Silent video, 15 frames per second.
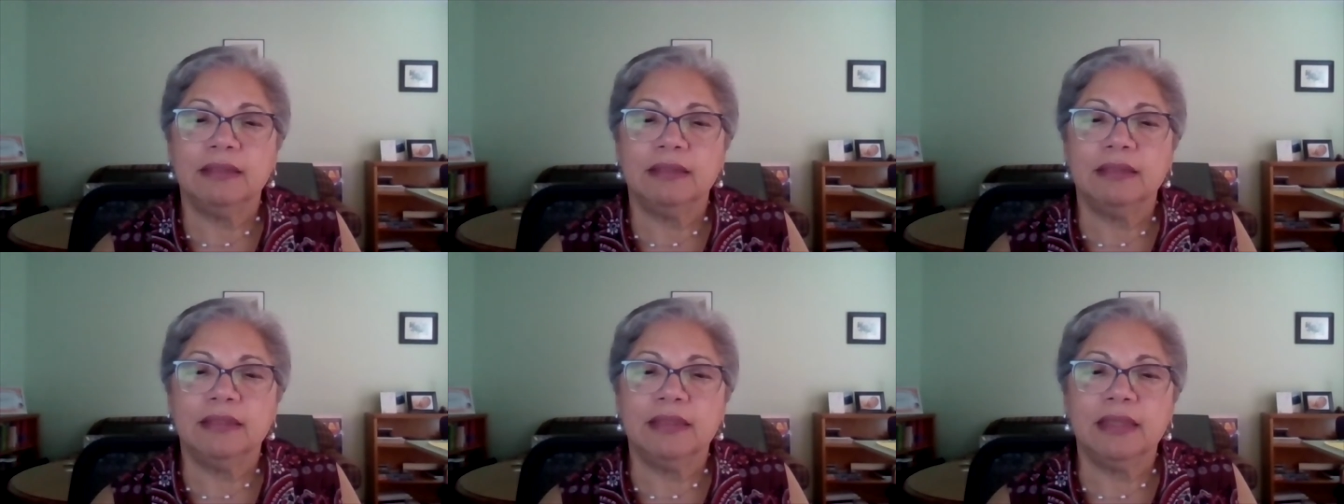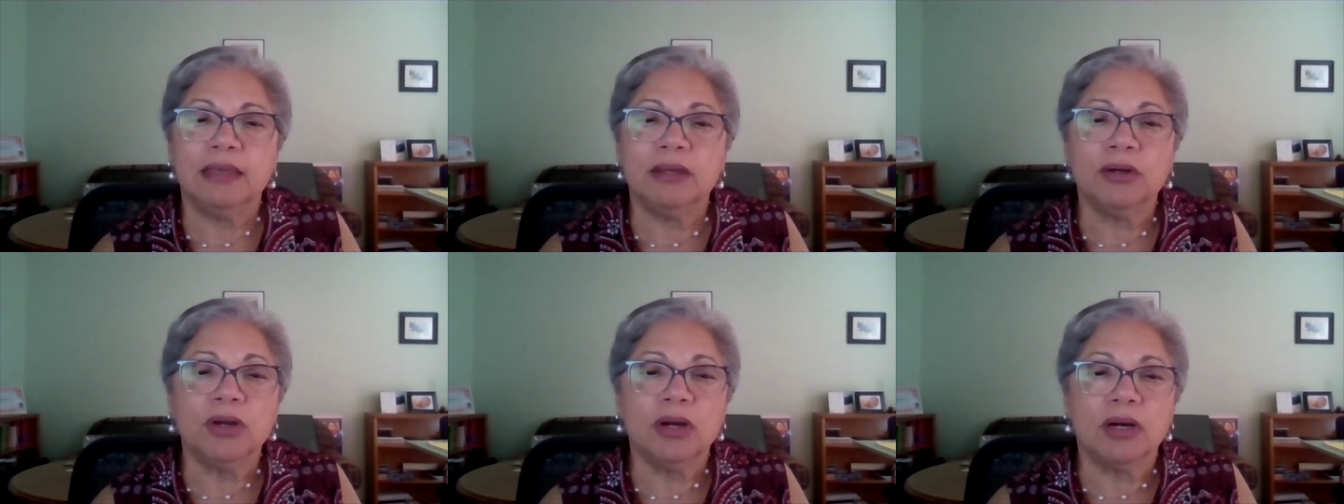
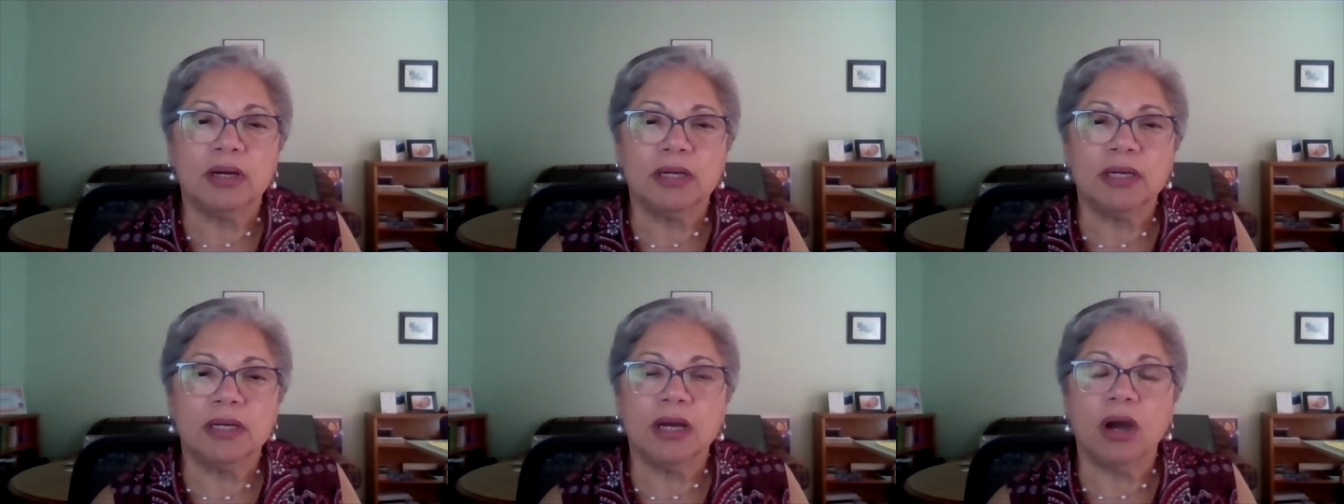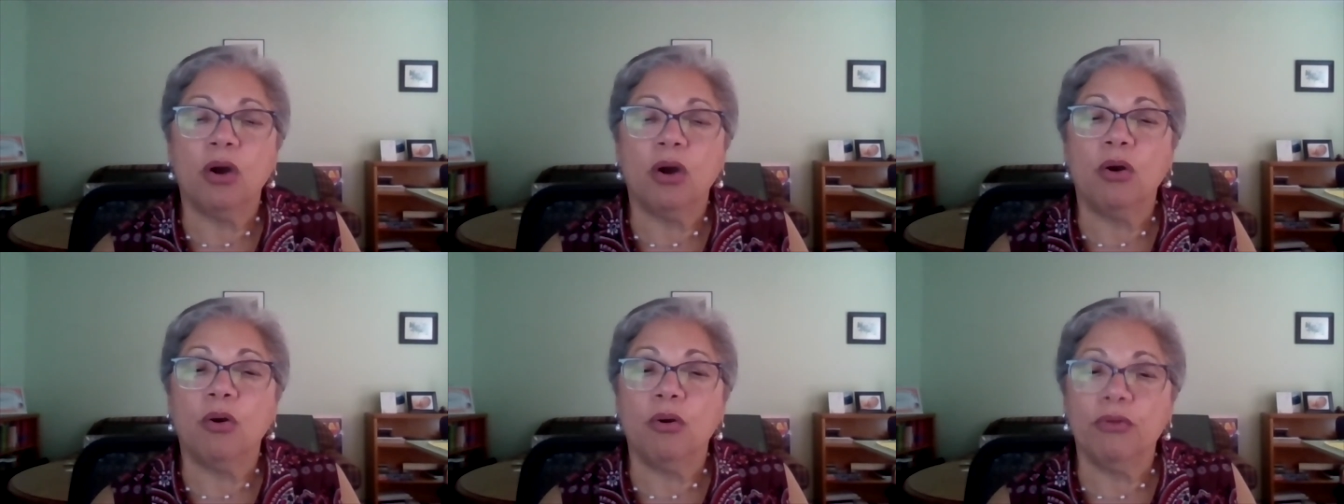There are
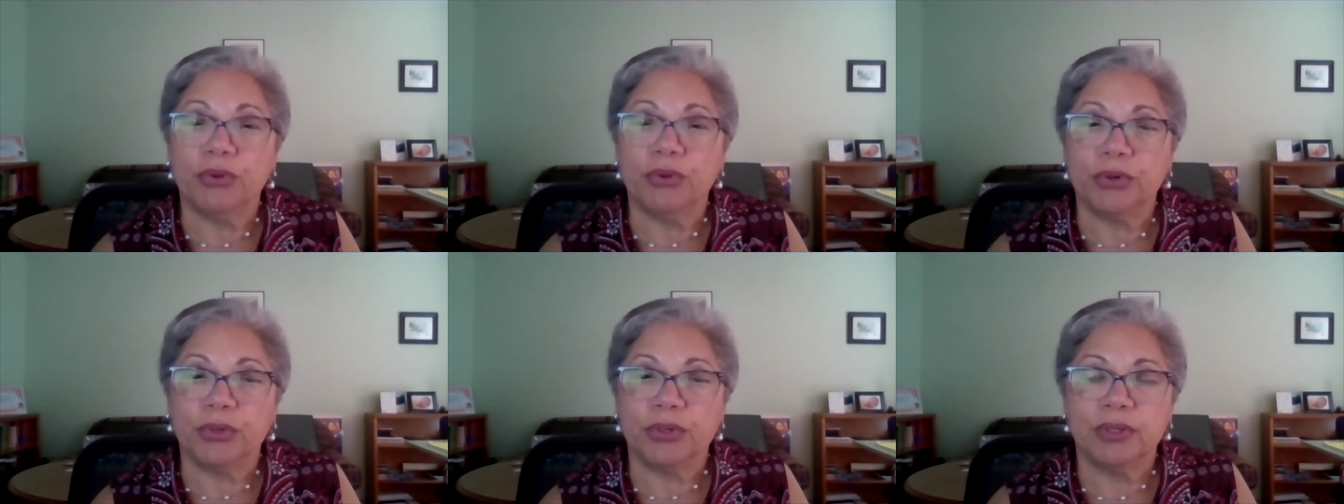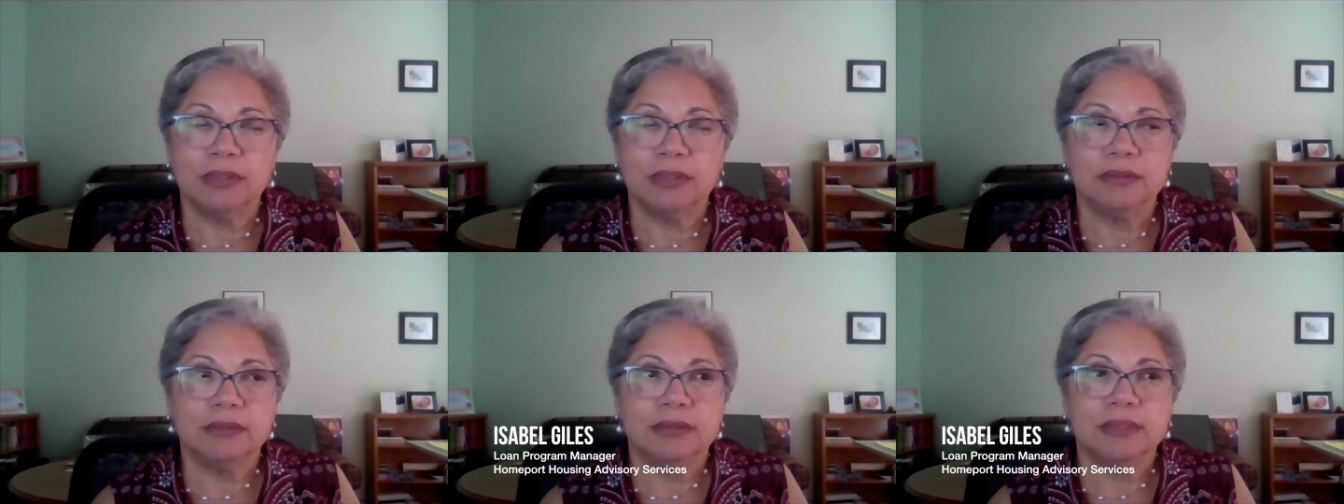other
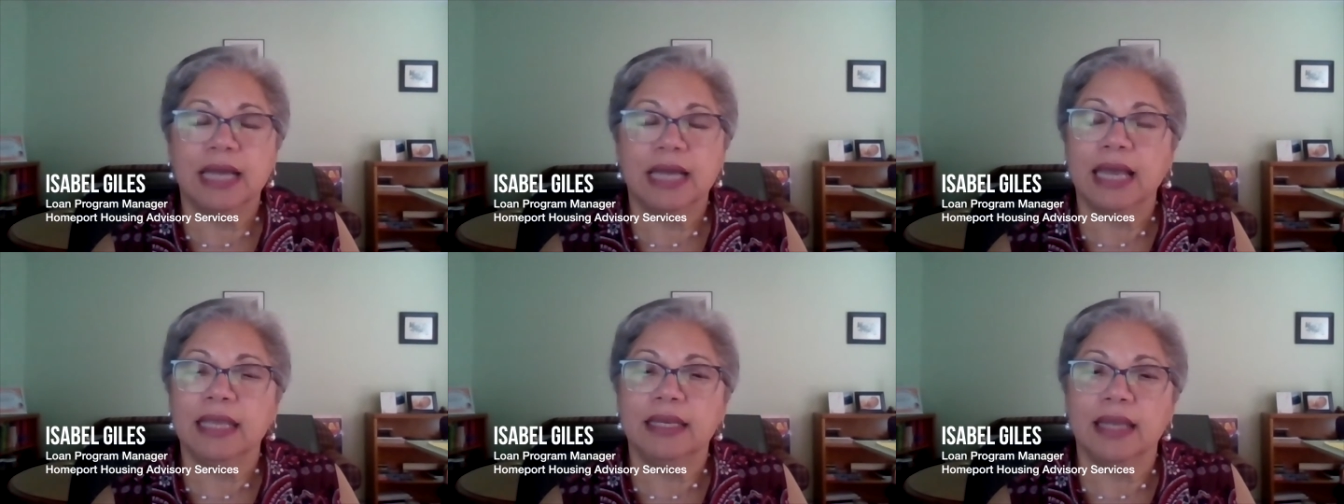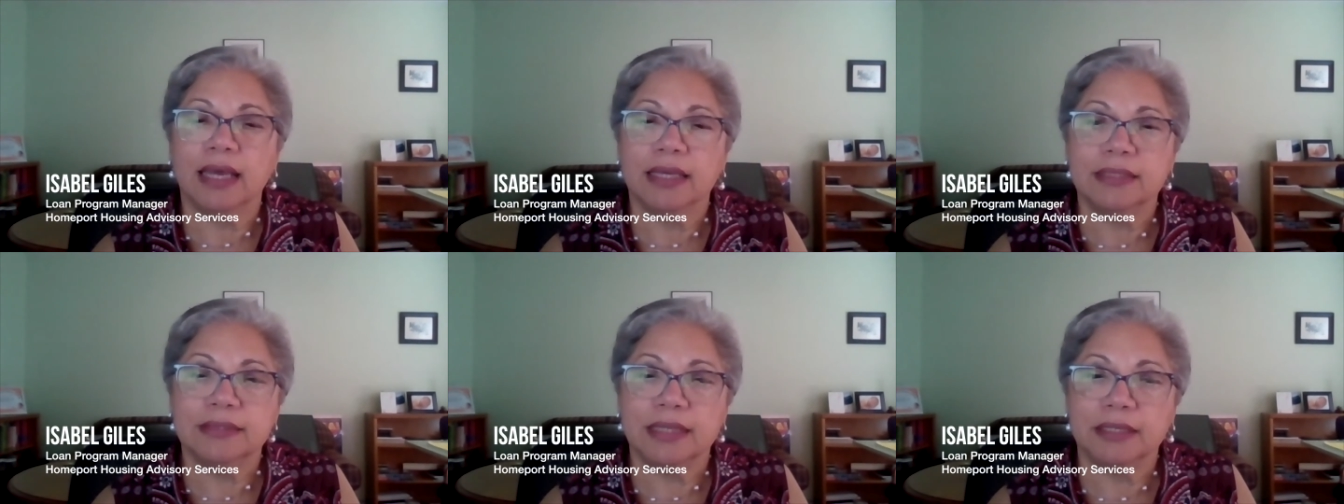
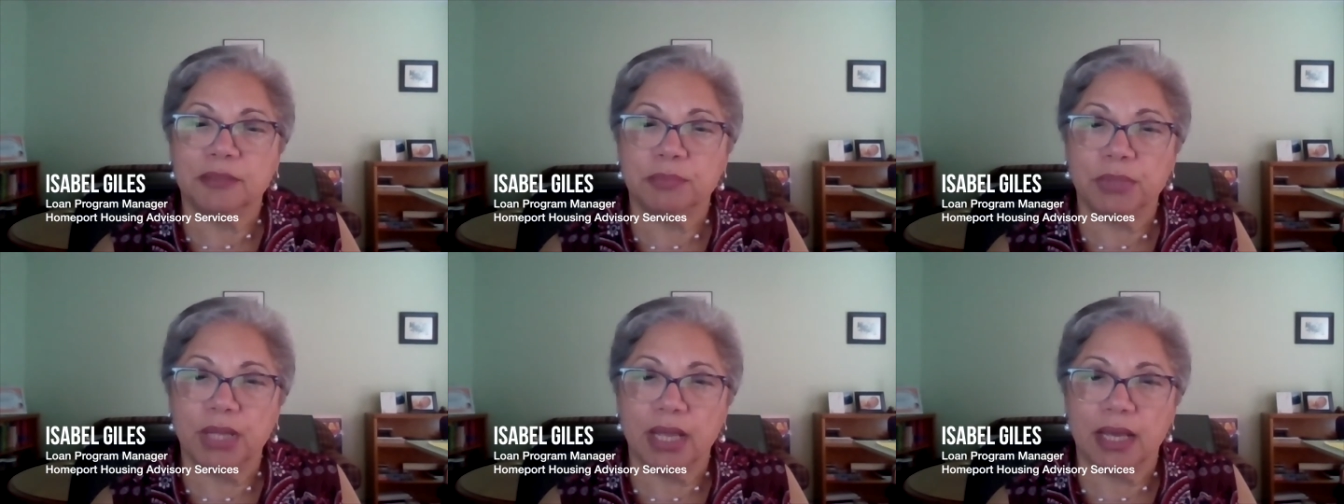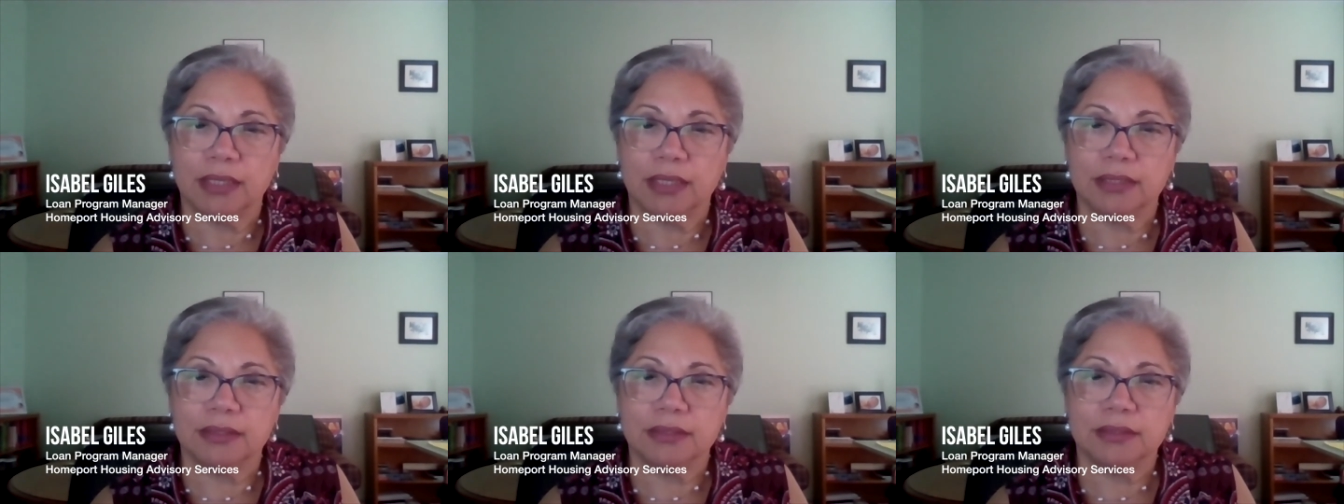guidelines that
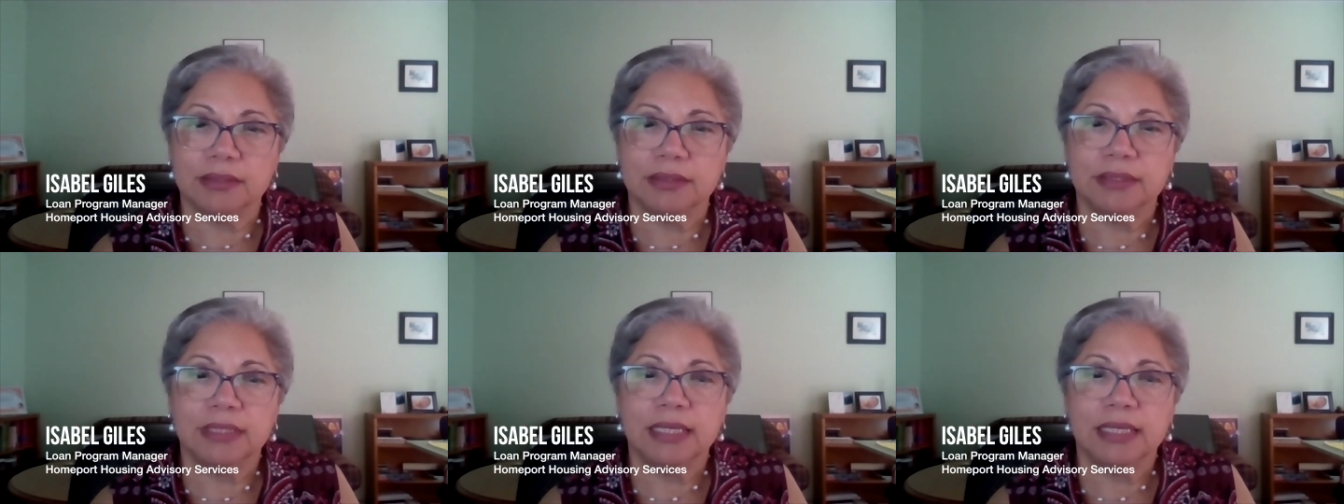applies.